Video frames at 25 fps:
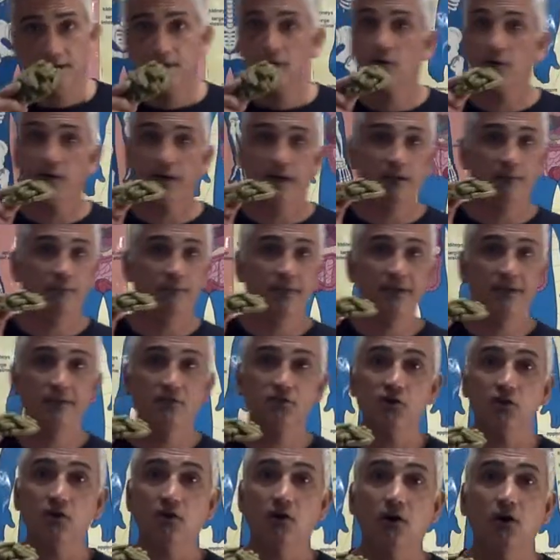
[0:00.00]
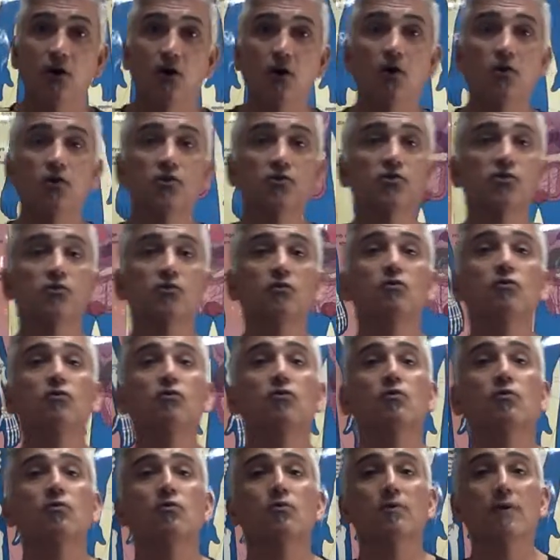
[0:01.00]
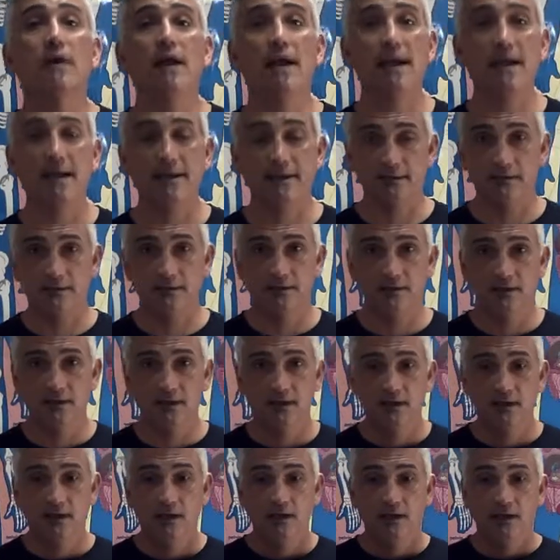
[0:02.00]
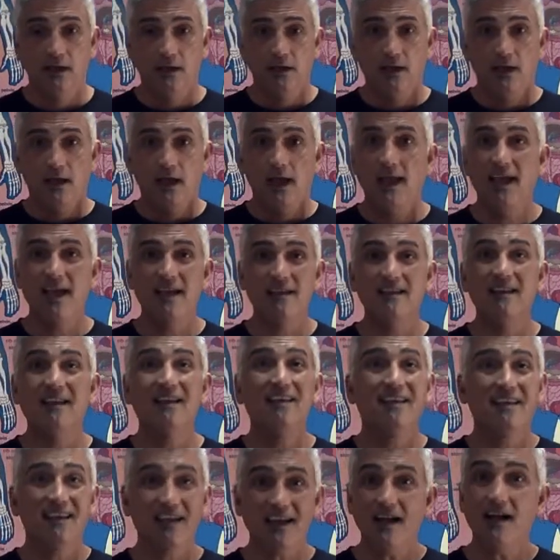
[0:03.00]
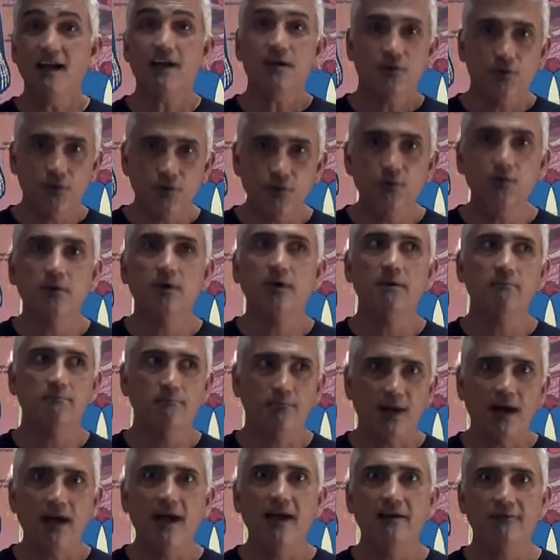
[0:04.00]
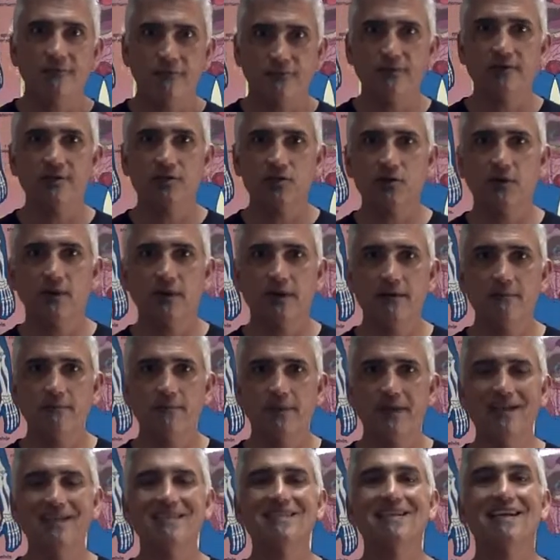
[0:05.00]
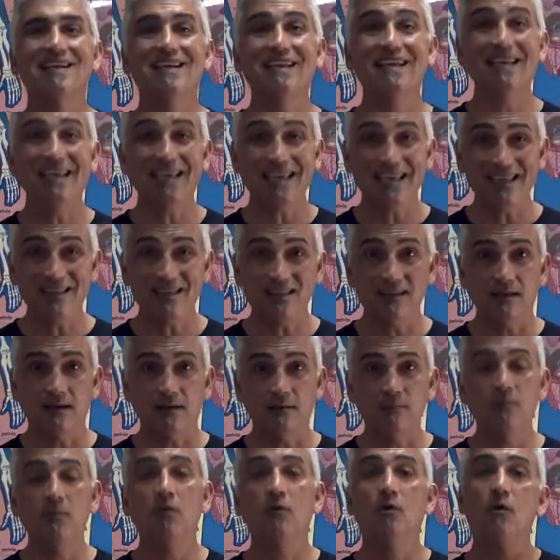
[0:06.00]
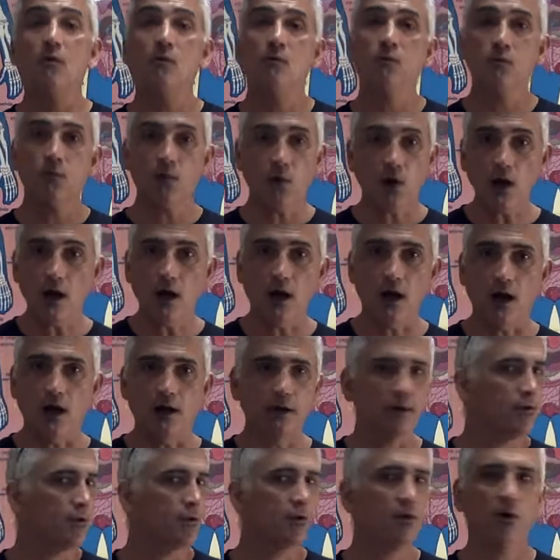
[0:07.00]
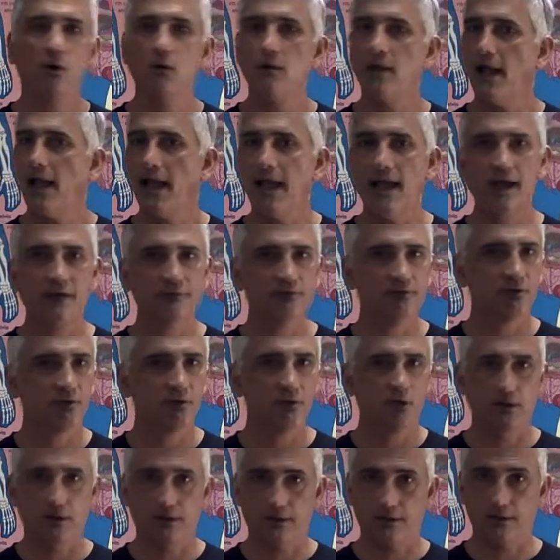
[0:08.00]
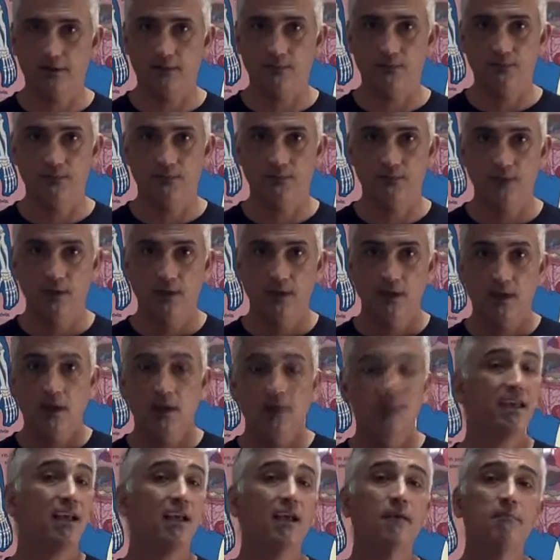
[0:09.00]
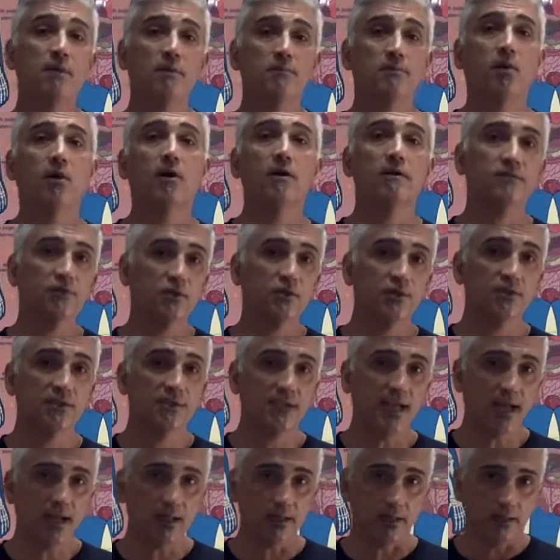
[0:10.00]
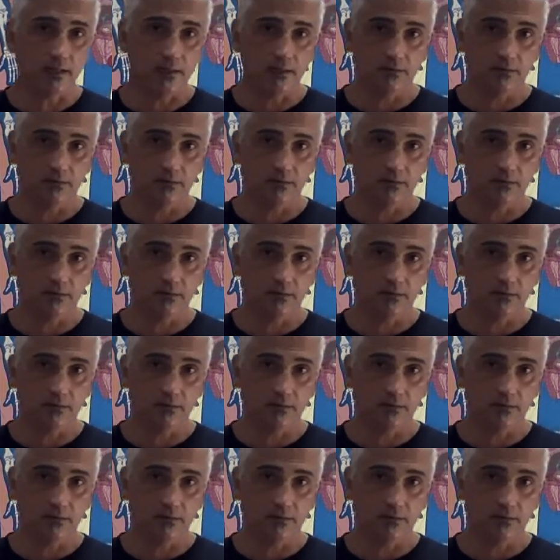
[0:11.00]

Green beans are also great. And yeah, you can buy fresh green beans and eat them raw. You don't have to cook them. They can be part of your salad.